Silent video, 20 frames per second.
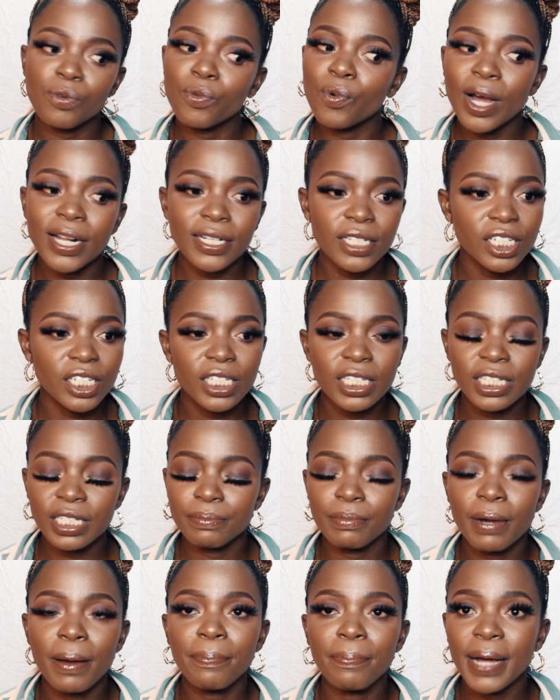one
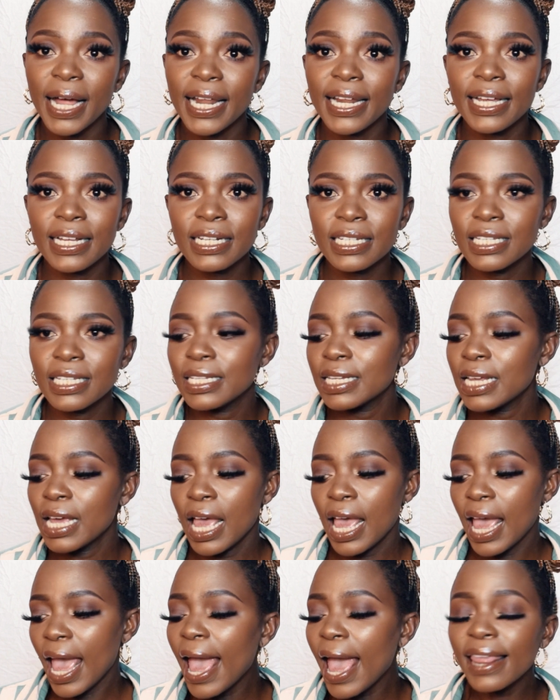shimmer palette,
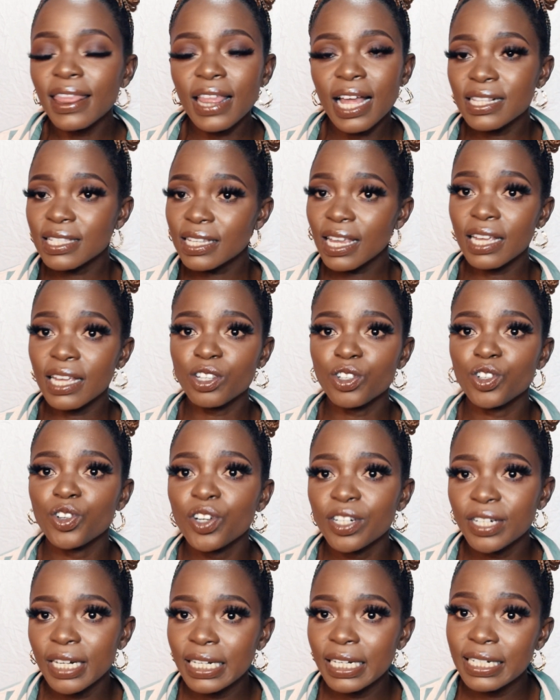and that's it. You
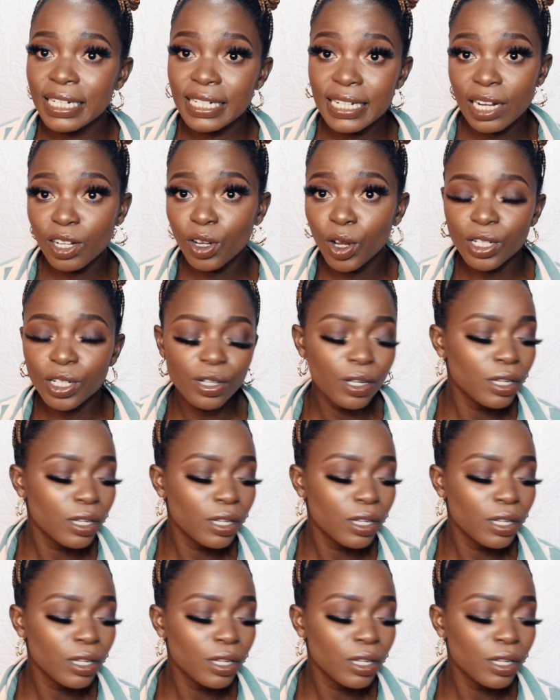don't really need a lot.